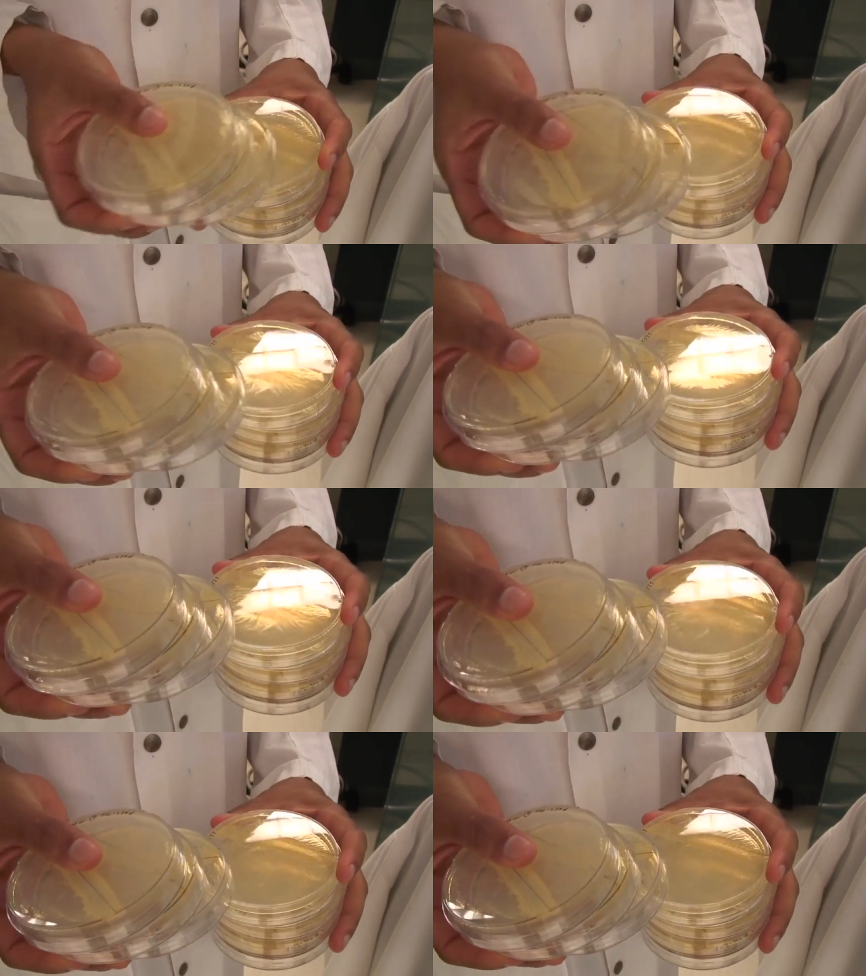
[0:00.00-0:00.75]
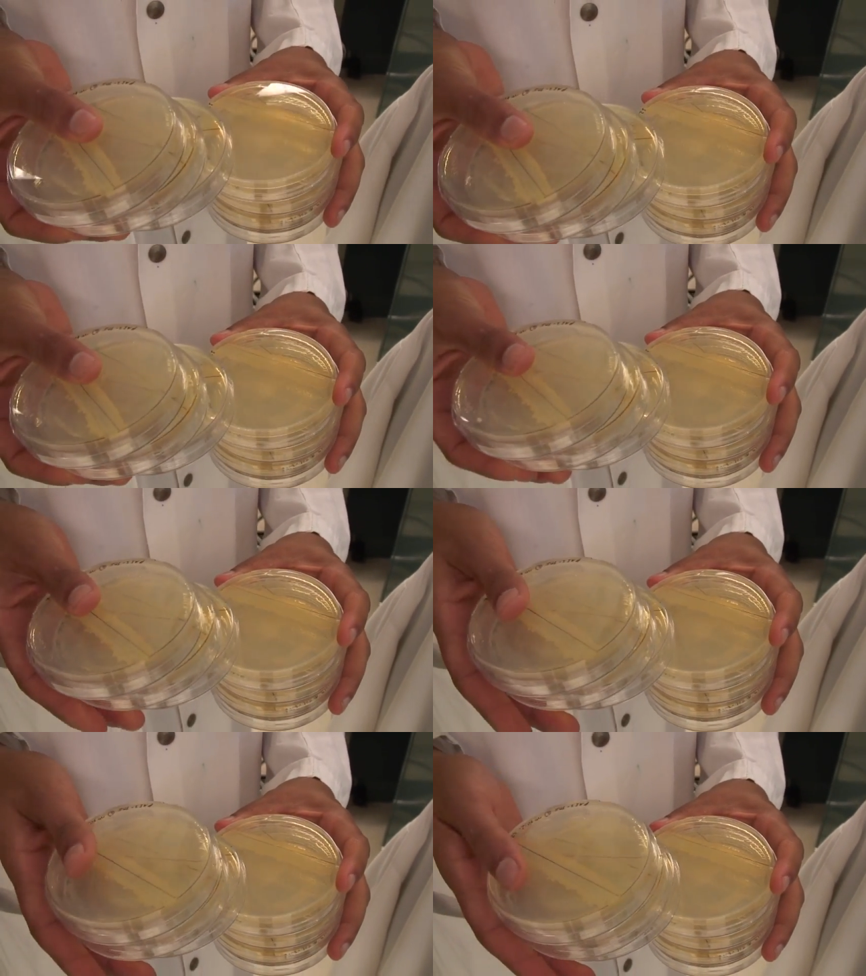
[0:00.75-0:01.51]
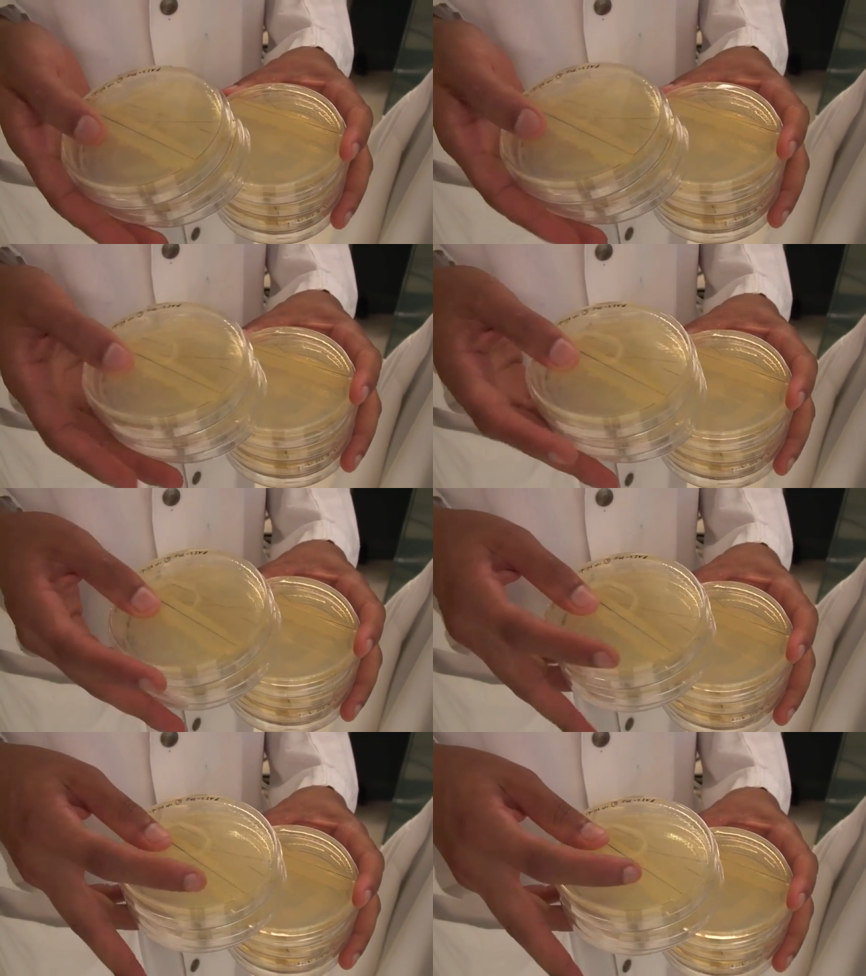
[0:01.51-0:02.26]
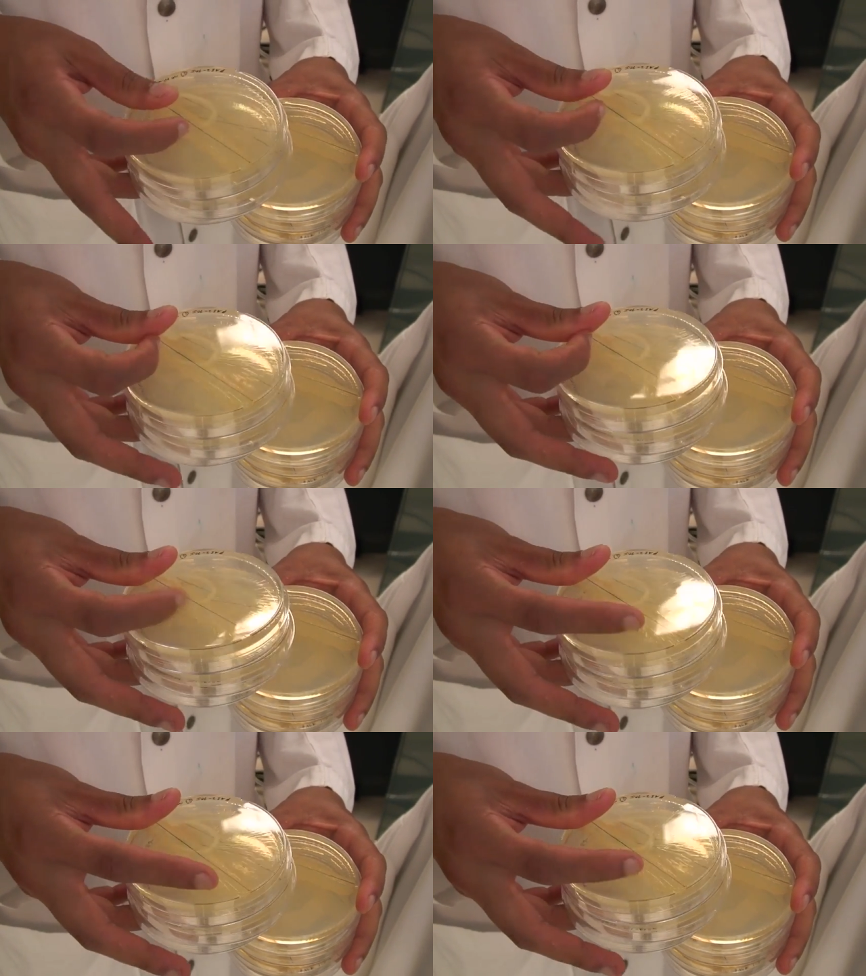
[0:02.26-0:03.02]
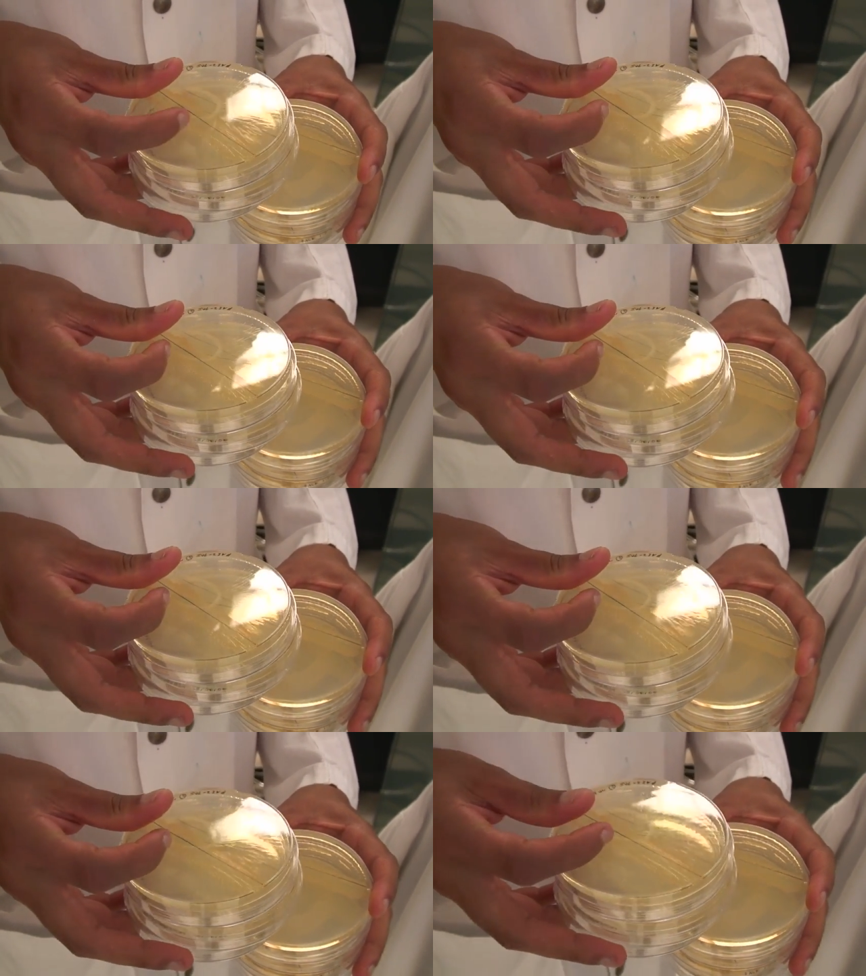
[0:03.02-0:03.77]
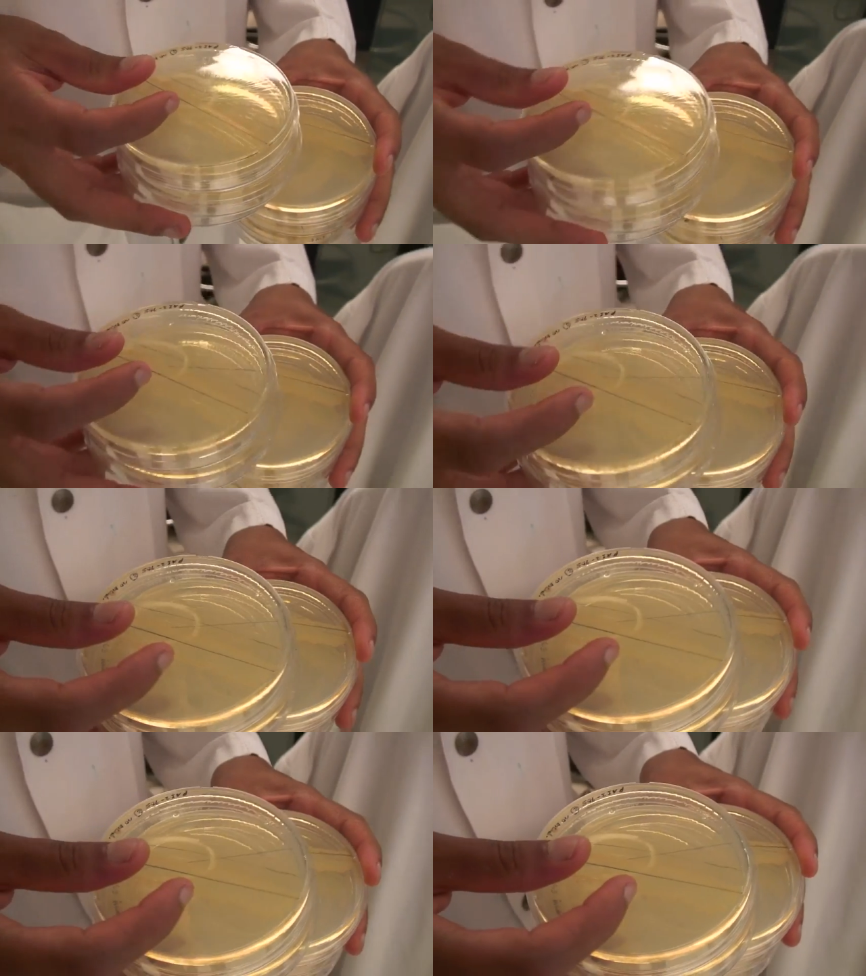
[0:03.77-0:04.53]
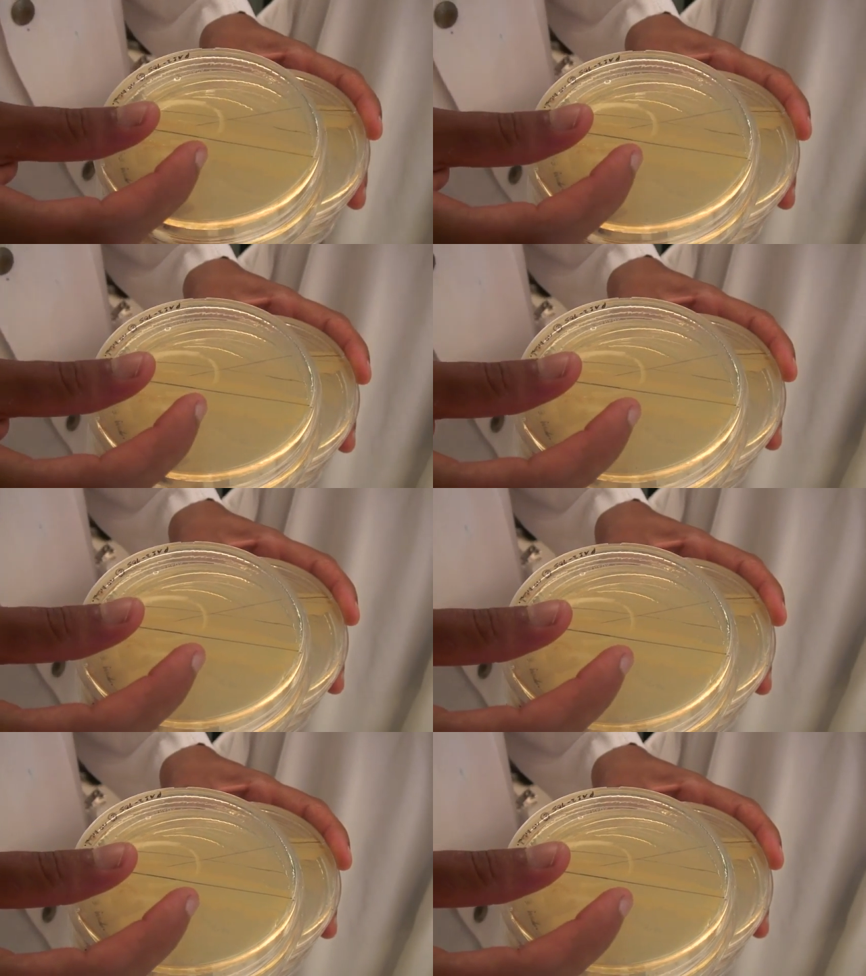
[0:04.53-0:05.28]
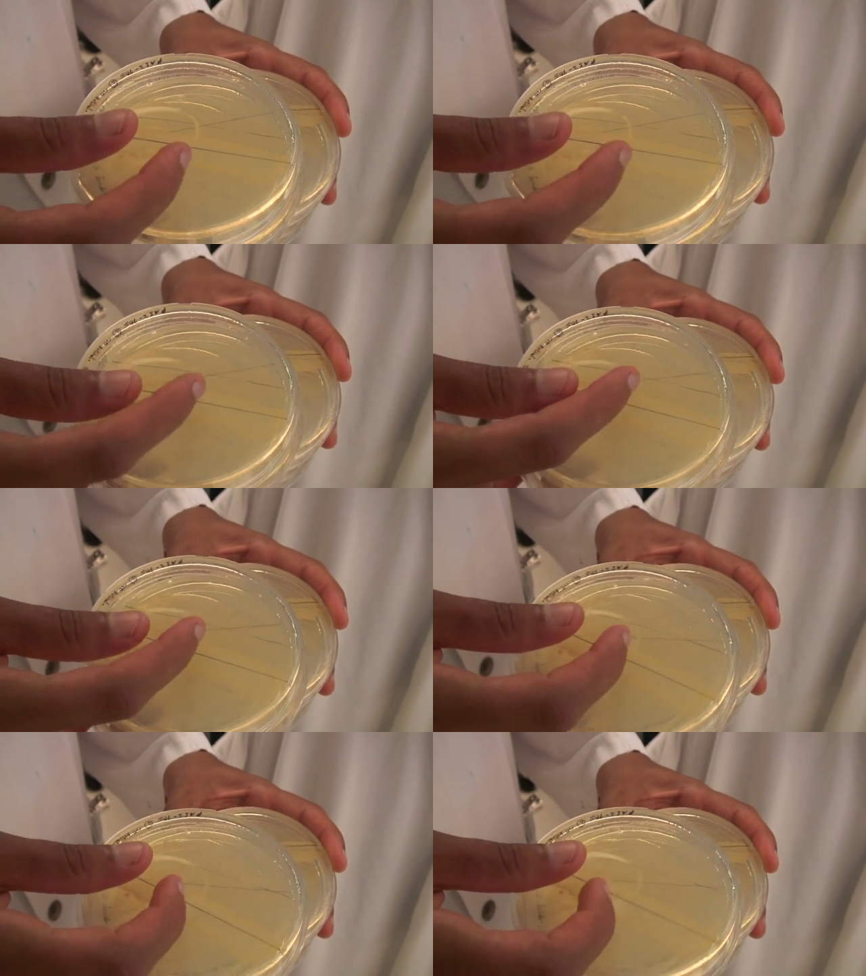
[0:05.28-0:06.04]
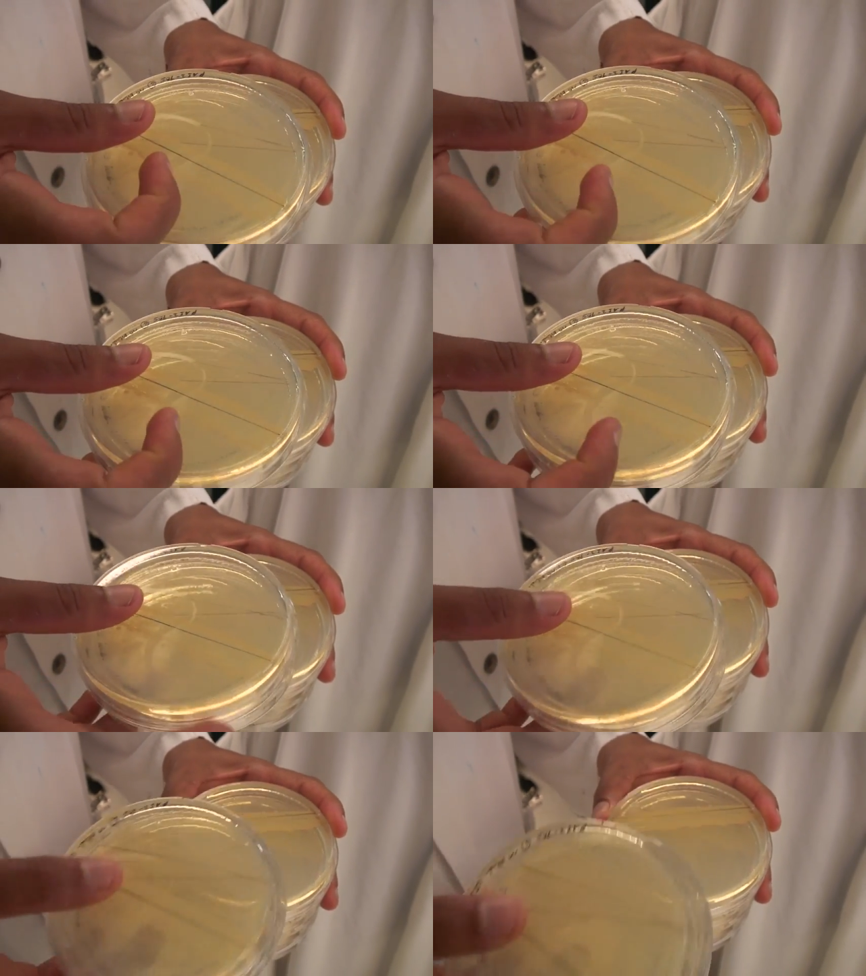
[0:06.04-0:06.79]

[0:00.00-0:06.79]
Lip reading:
[unreadable: no face in view]